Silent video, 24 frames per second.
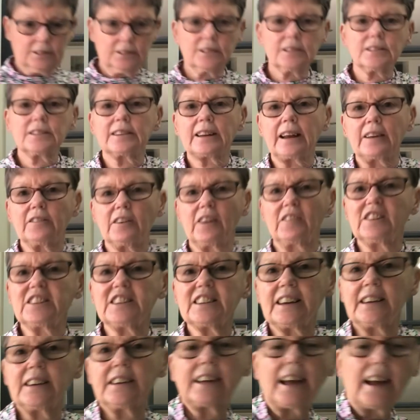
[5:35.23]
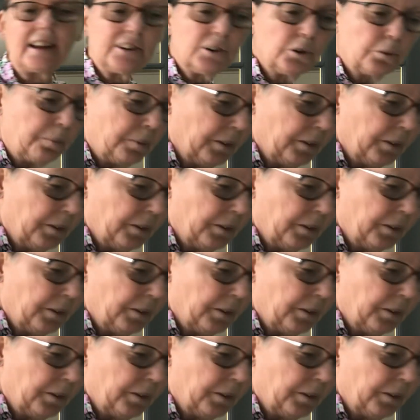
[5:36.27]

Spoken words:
Save having to keep getting up